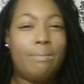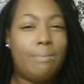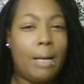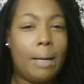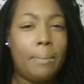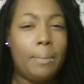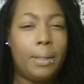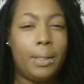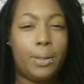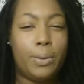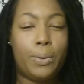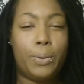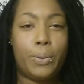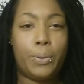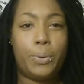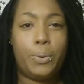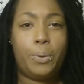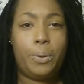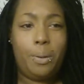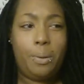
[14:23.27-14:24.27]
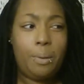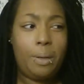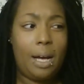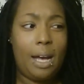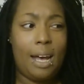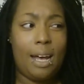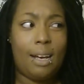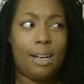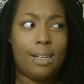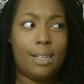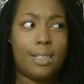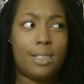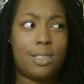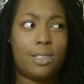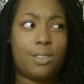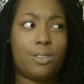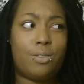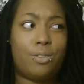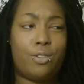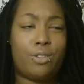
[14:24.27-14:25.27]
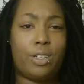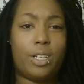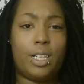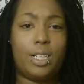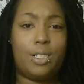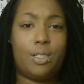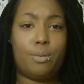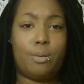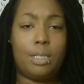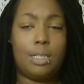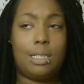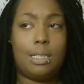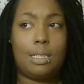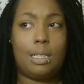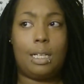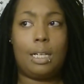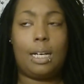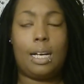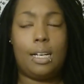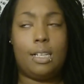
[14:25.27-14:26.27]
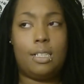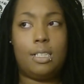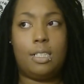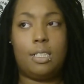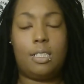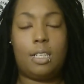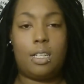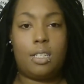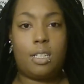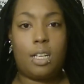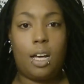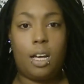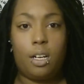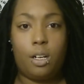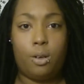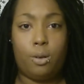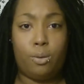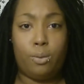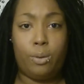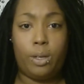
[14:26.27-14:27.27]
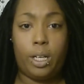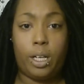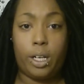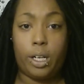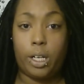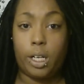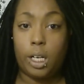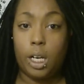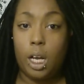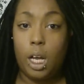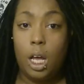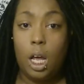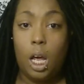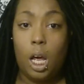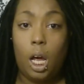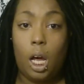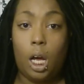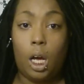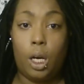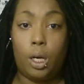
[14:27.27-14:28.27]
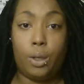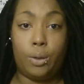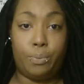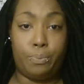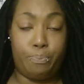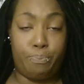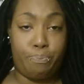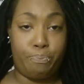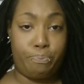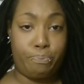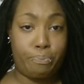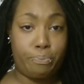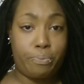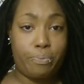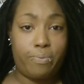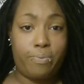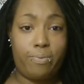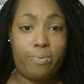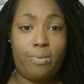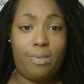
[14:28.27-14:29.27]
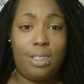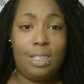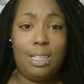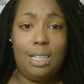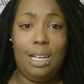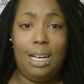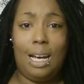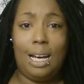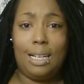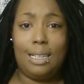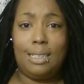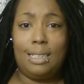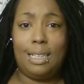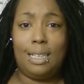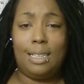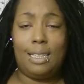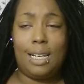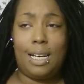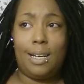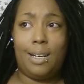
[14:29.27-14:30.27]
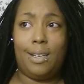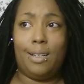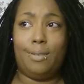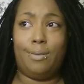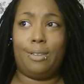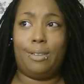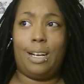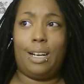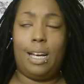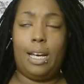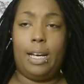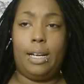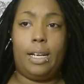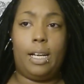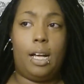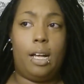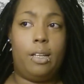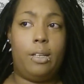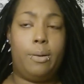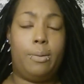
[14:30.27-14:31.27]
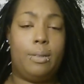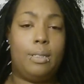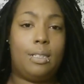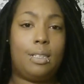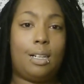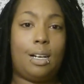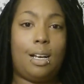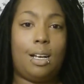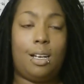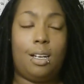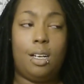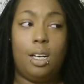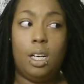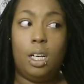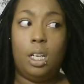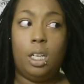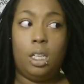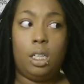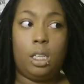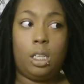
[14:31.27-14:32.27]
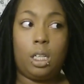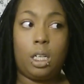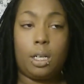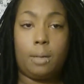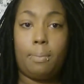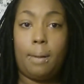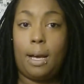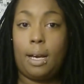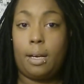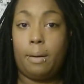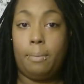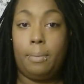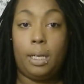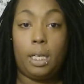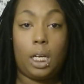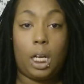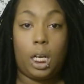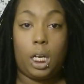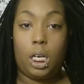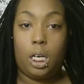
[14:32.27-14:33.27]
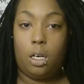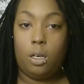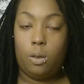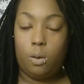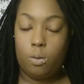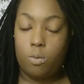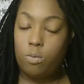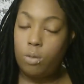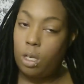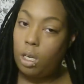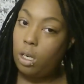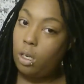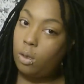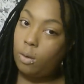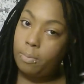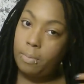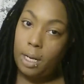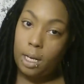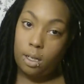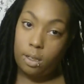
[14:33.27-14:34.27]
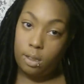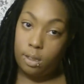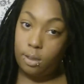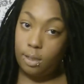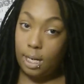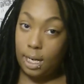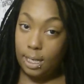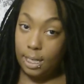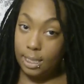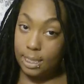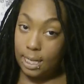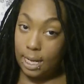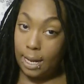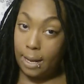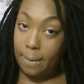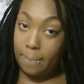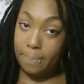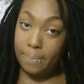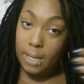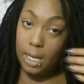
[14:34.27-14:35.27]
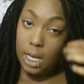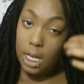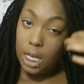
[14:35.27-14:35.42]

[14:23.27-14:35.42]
I mean, who has dreads with slick edges? That's kind of weird. I did that when I had the other ones, and I look back and be like, oh no, I'm not going to do that this time.